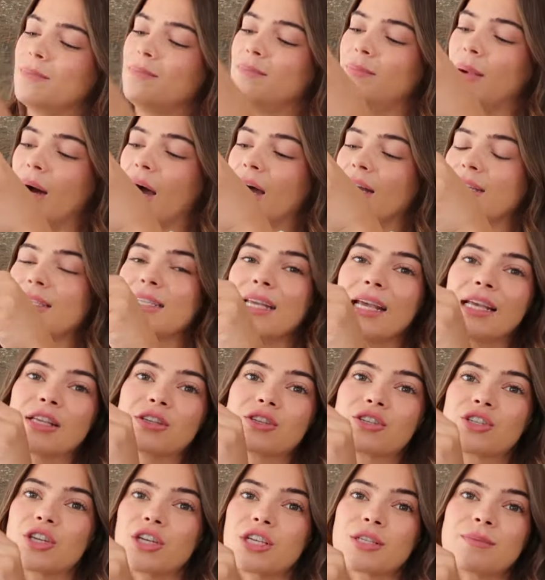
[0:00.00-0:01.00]
But
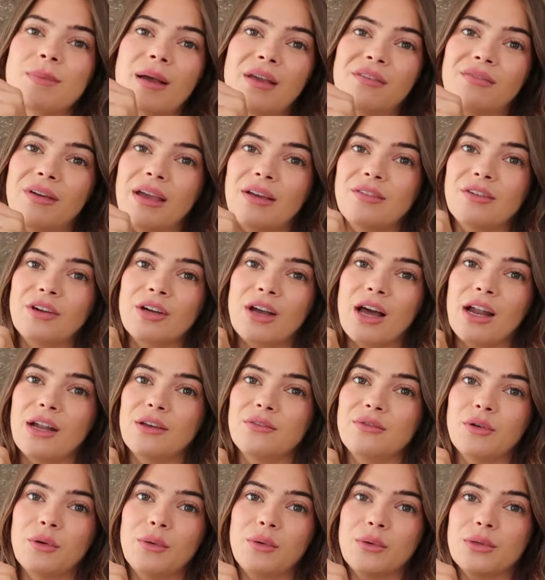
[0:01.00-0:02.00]
it's just my favorite color
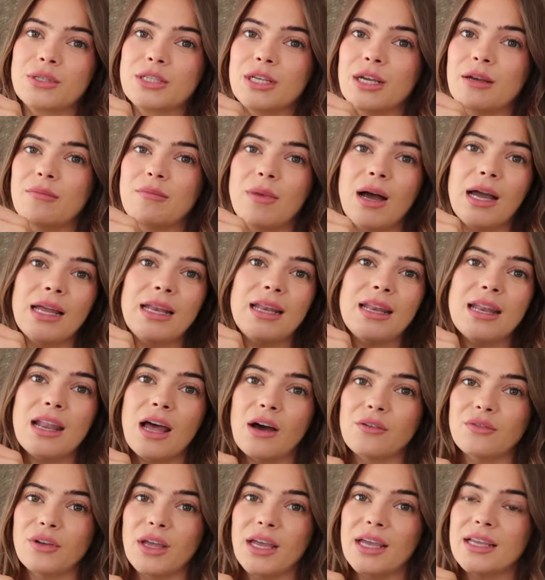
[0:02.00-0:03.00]
for autumn. I
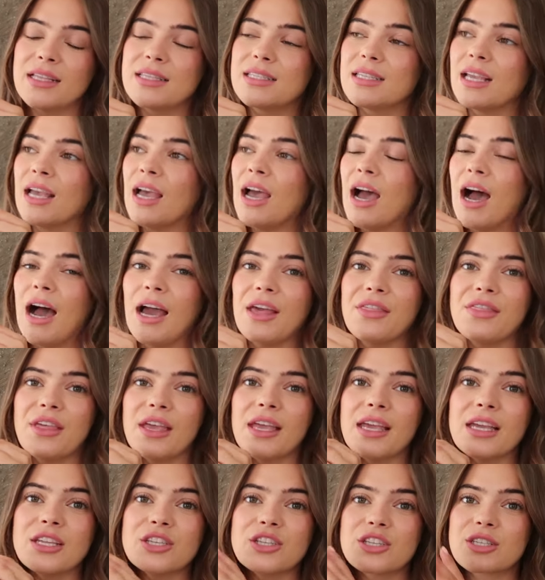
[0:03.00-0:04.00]
love it. I
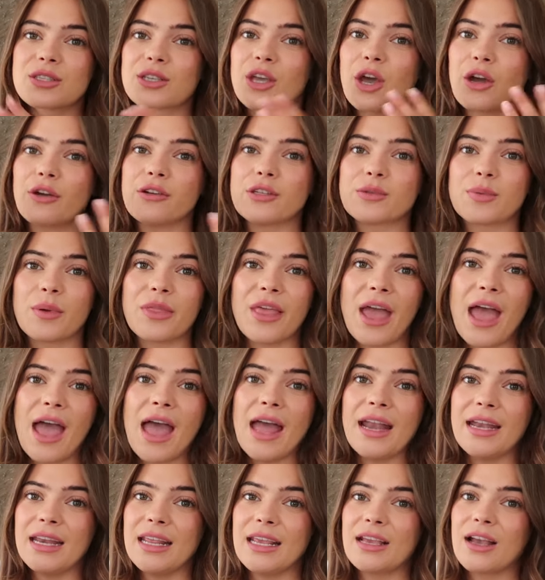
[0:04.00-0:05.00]
think it just goes with
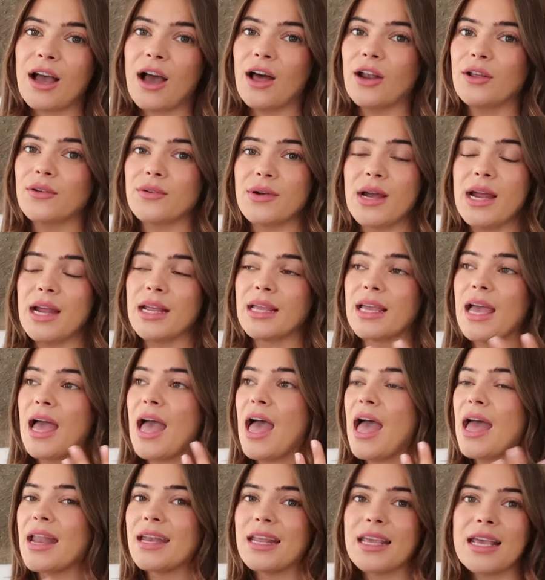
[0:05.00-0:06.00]
any coloring,
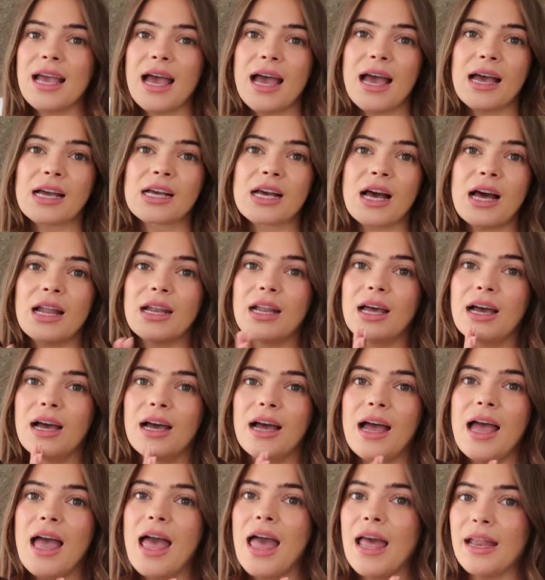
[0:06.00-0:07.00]
any hair
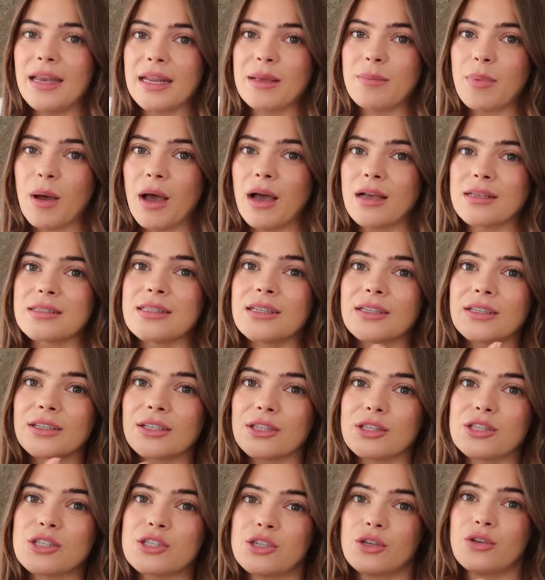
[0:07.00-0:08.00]
color, any person
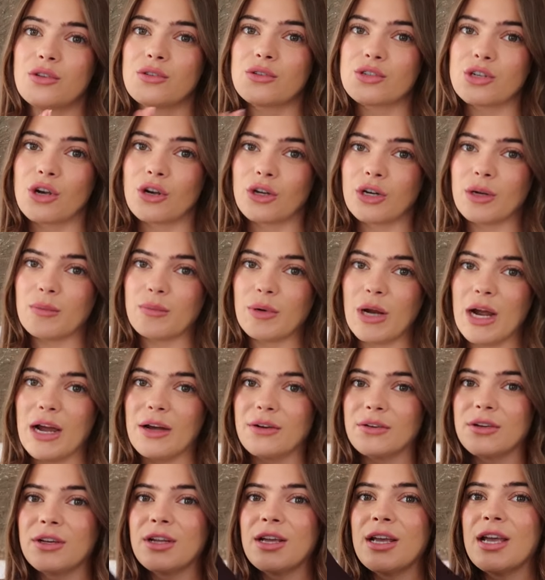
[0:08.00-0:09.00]
can suit chocolate
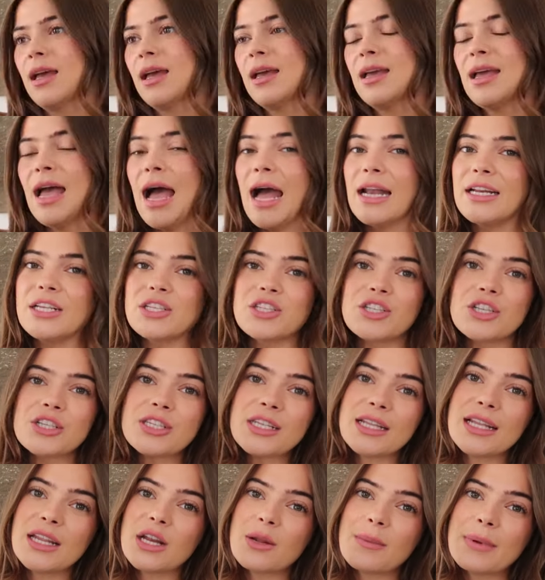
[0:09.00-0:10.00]
brown. And it's just
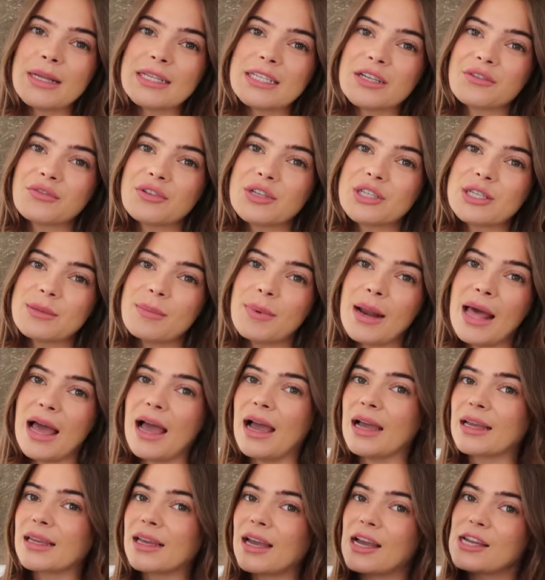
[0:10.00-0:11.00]
a little bit different to
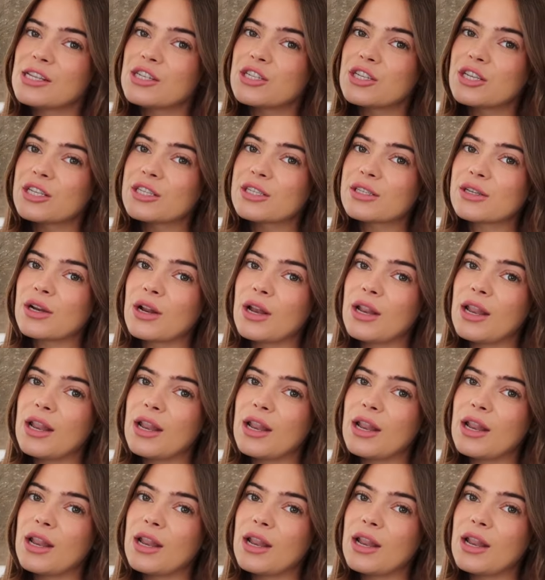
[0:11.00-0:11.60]
black. I just